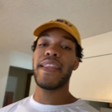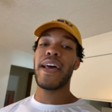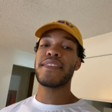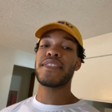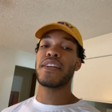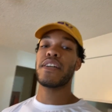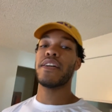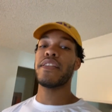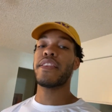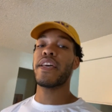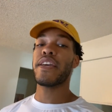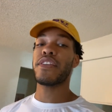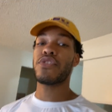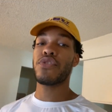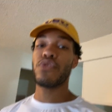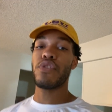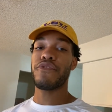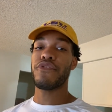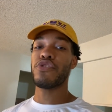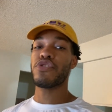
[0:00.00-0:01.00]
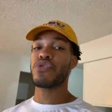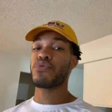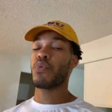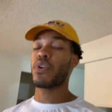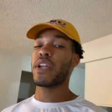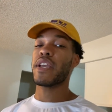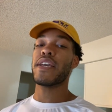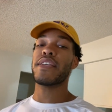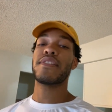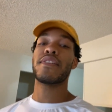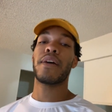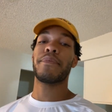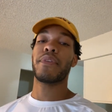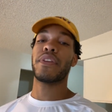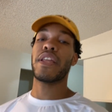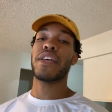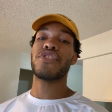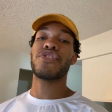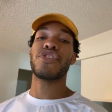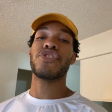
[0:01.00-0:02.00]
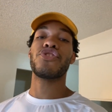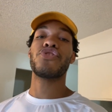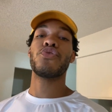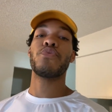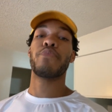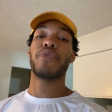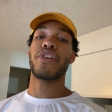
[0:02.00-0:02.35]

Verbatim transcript: that's a good thing too if you just want to get something that's just super